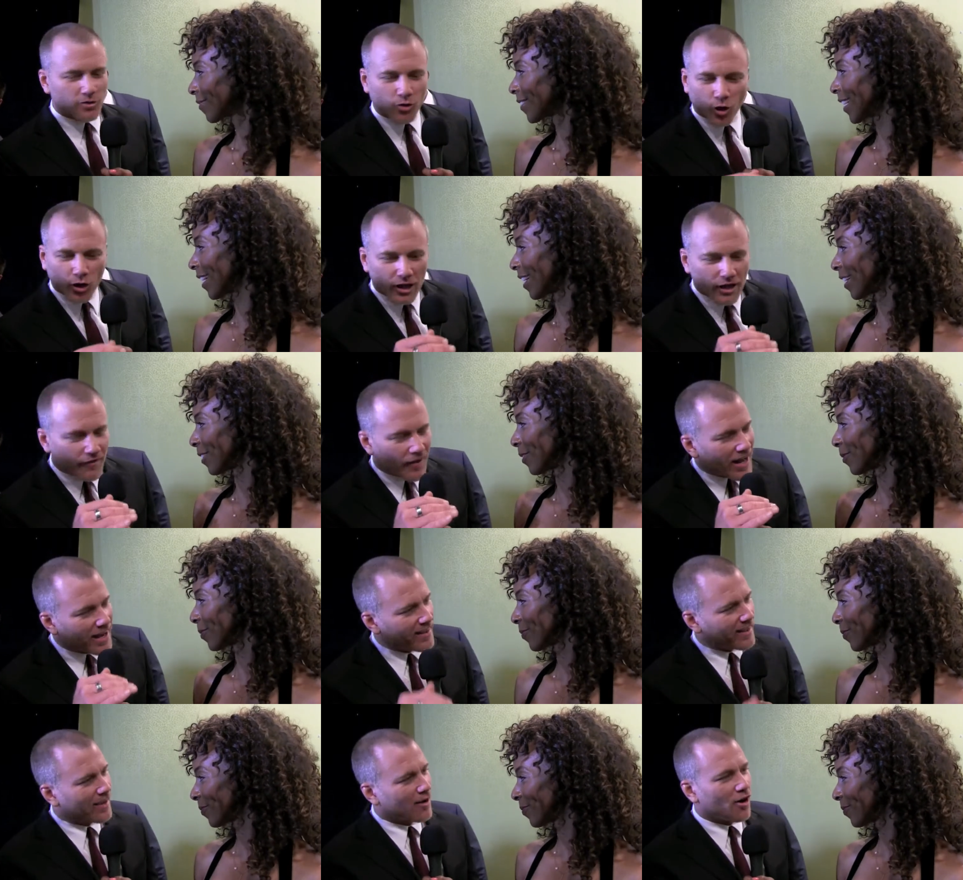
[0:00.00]
Speaker 1: Don't leave
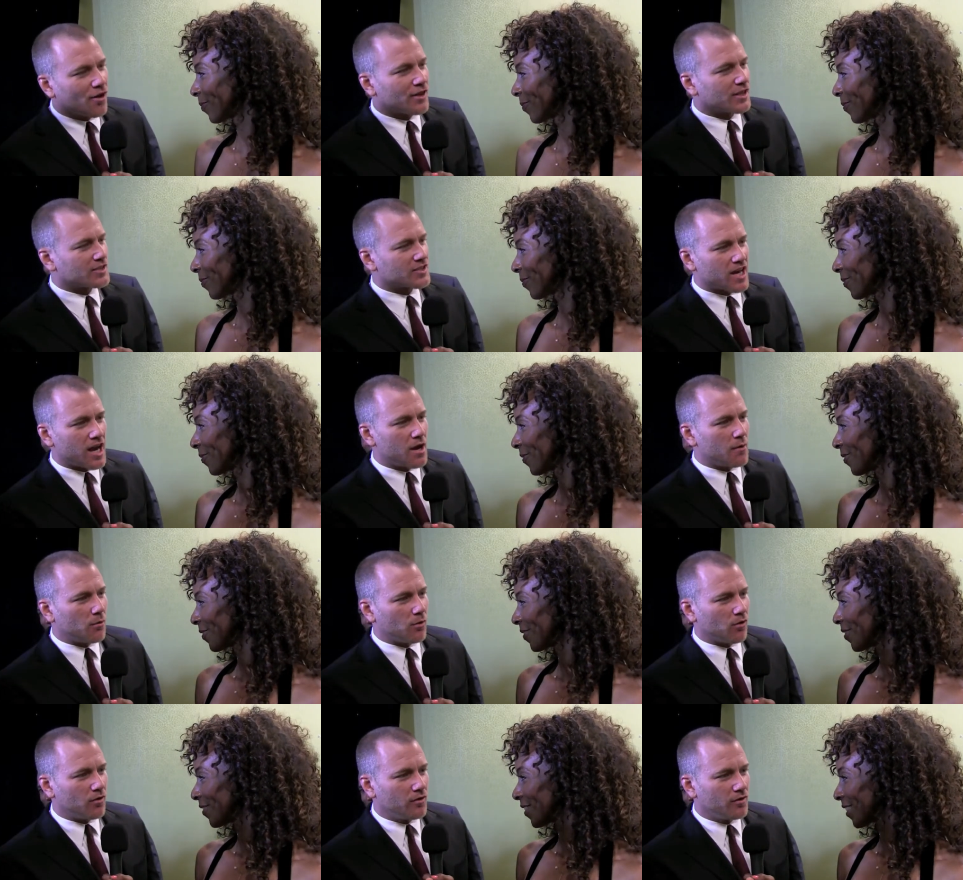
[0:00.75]
anything on the
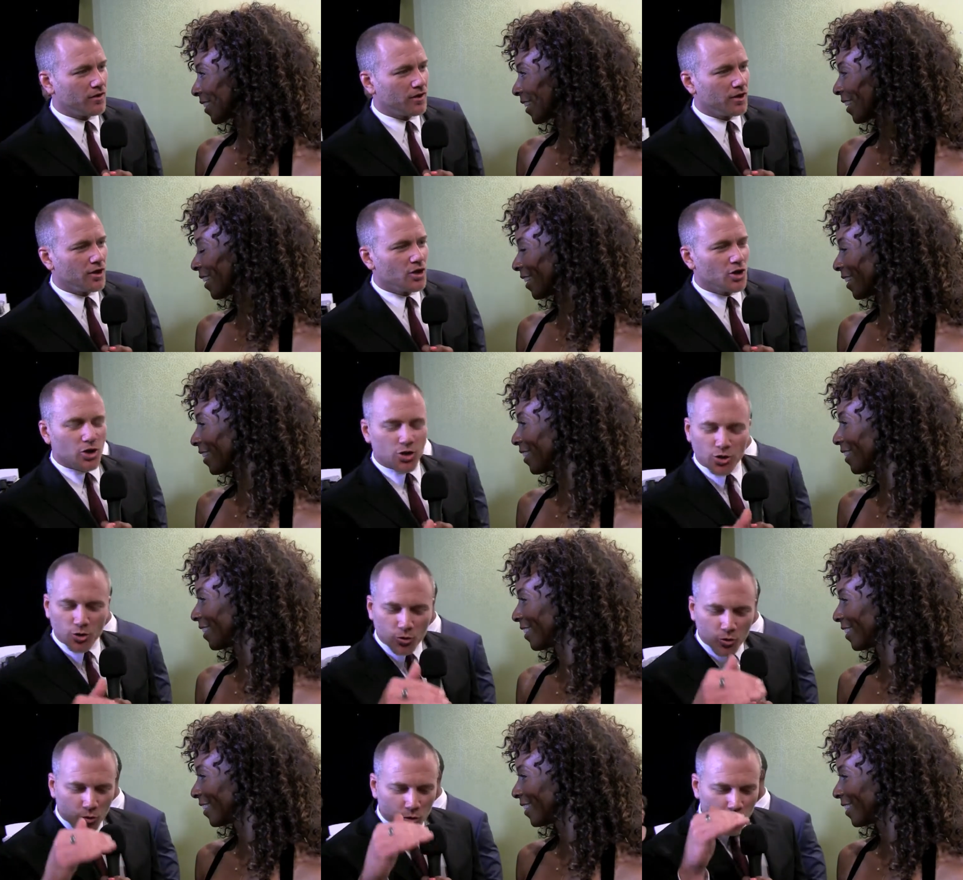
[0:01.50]
table.
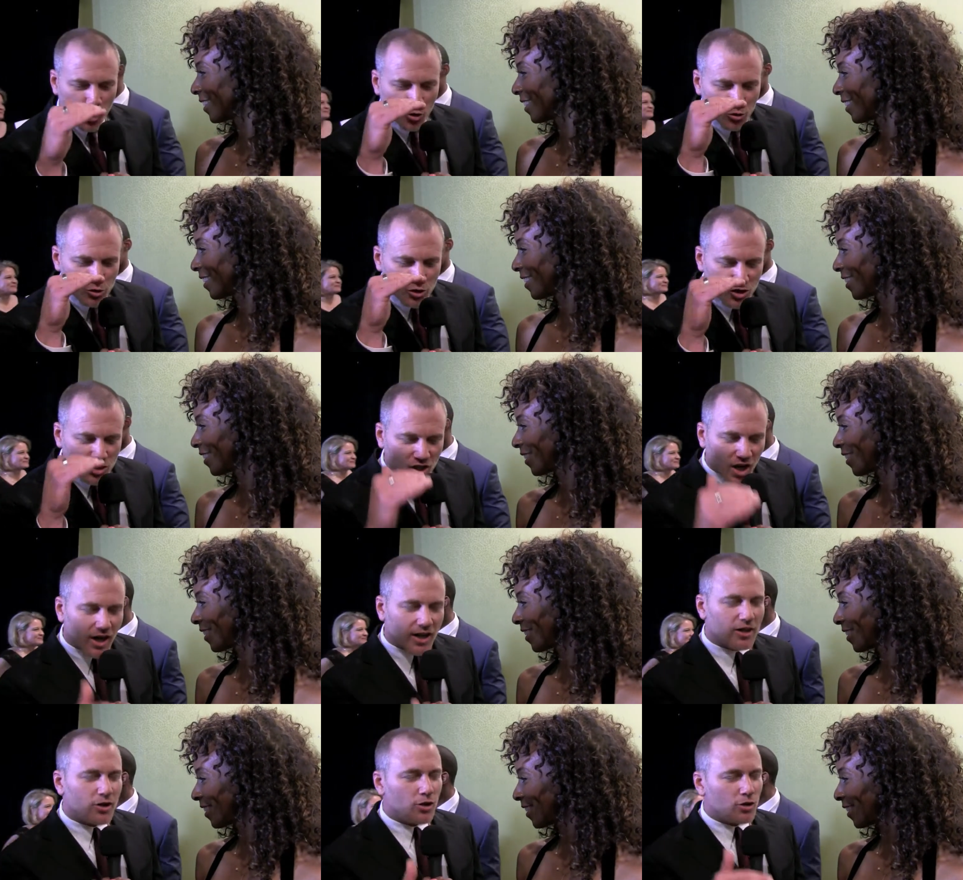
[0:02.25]
You you
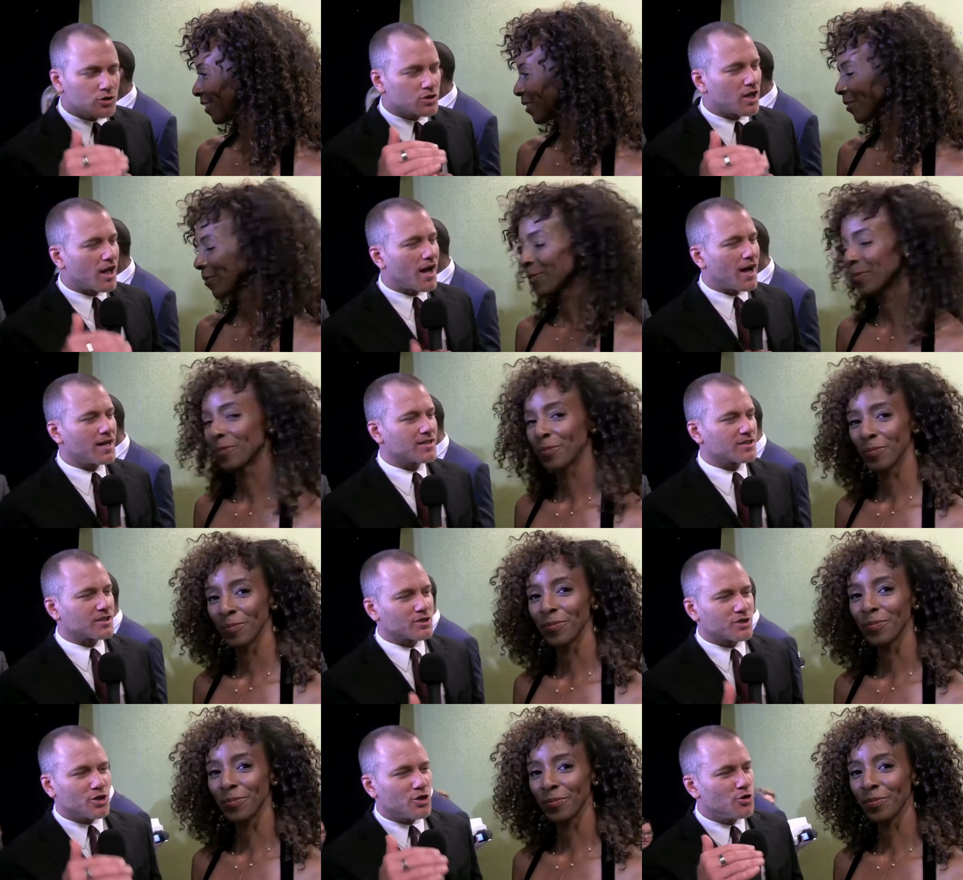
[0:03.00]
study those
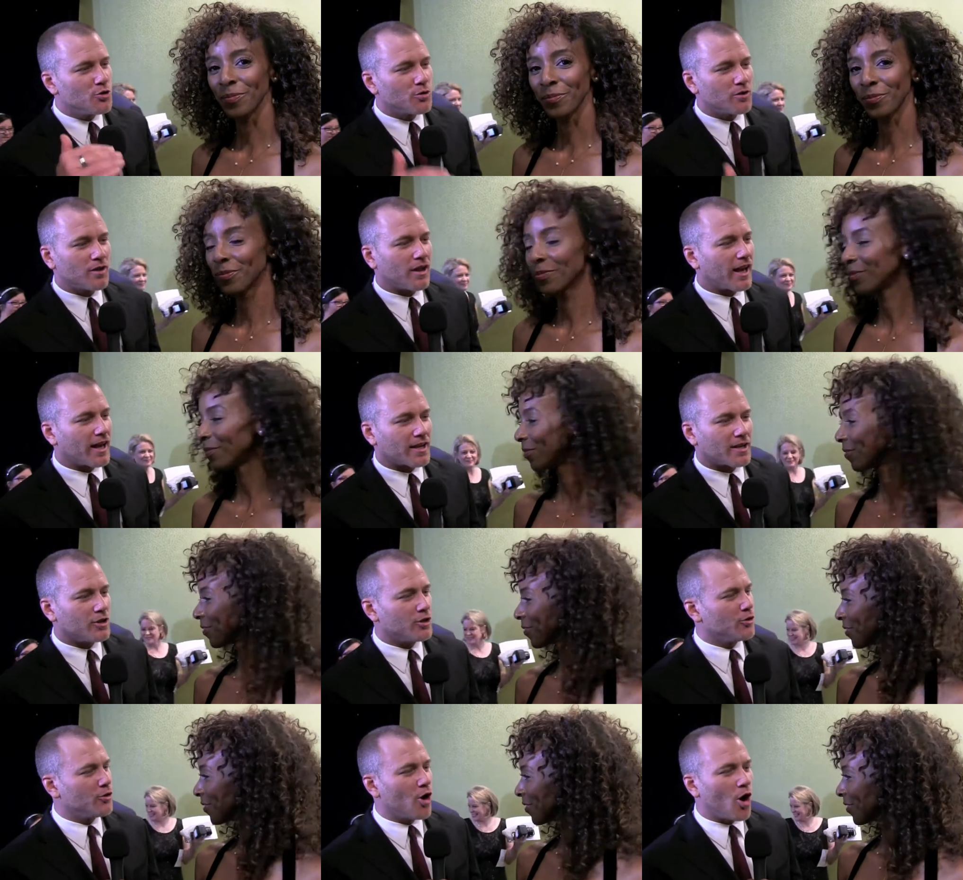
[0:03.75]
lines until you like
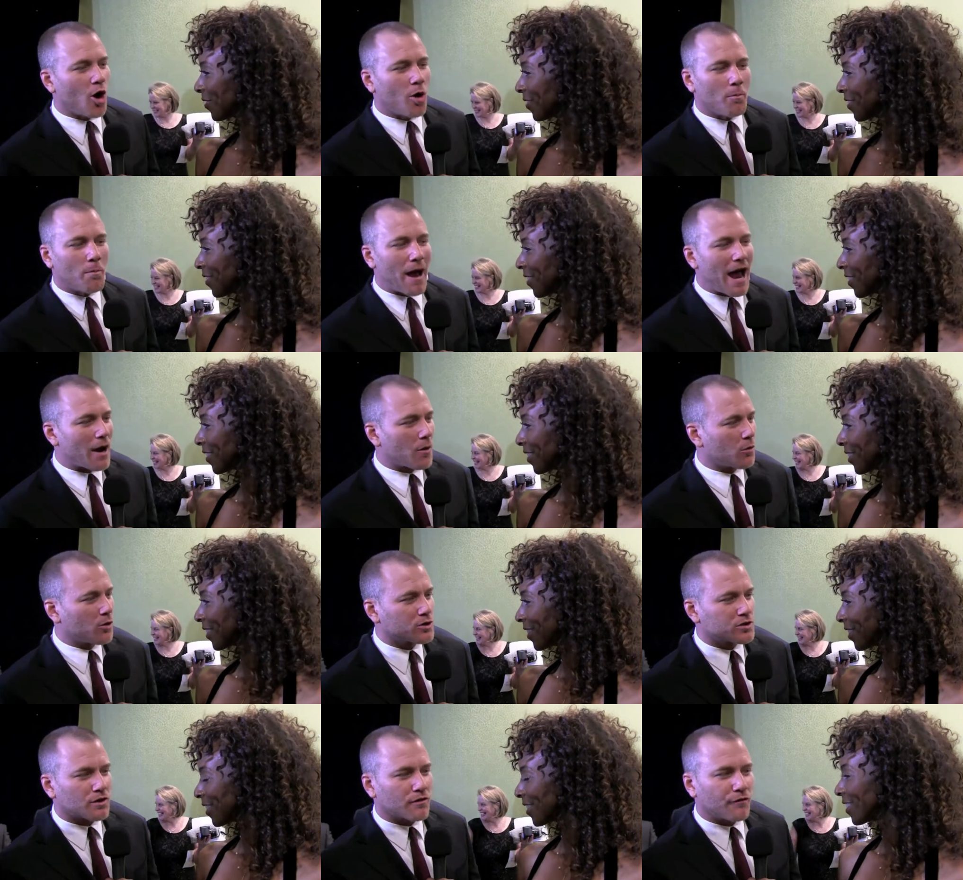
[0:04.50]
you know them
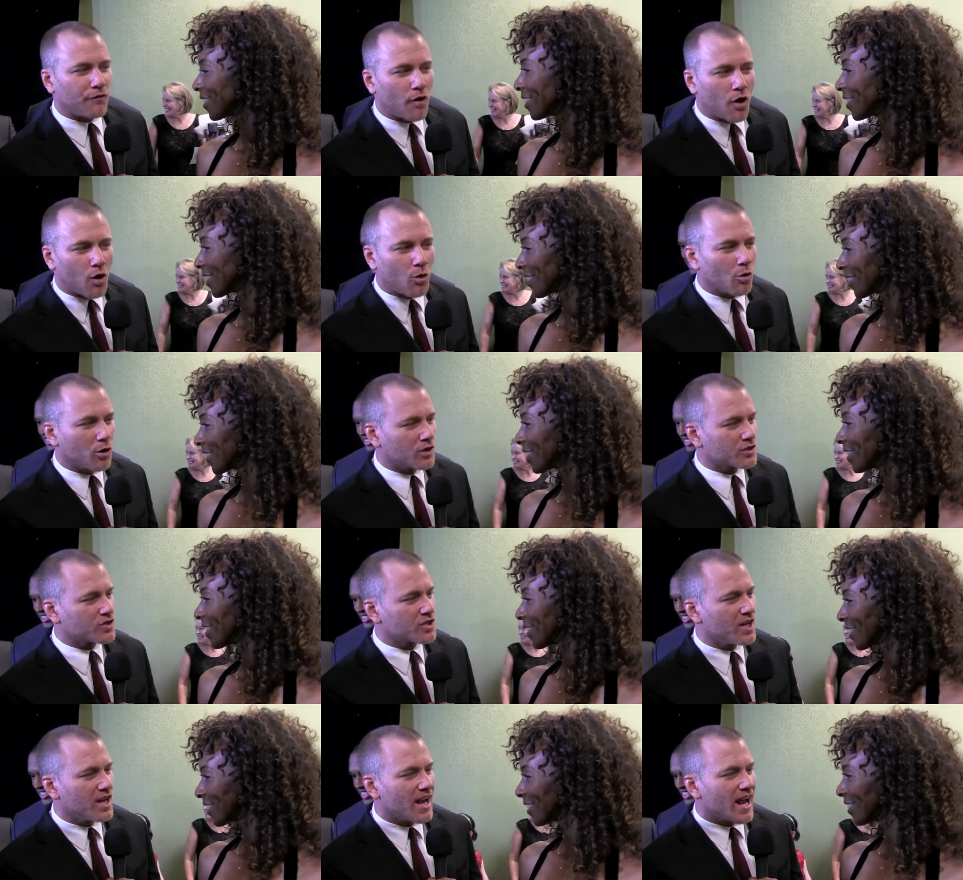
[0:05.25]
backwards and
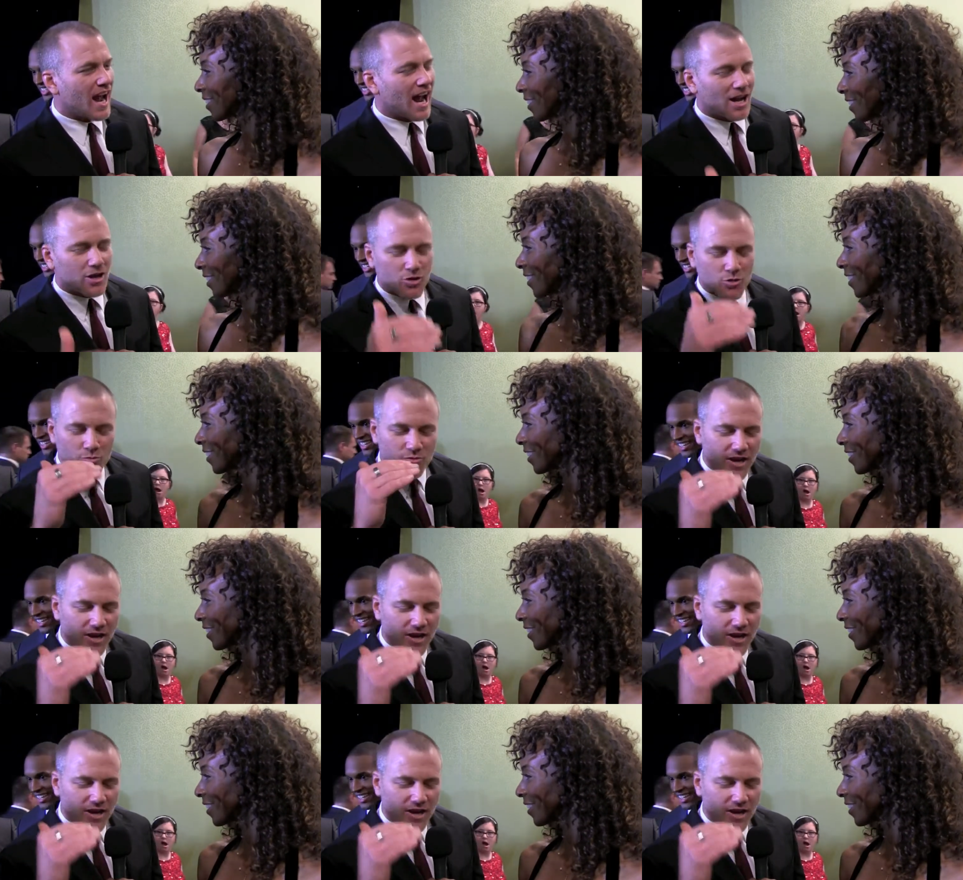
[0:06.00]
forwards, and you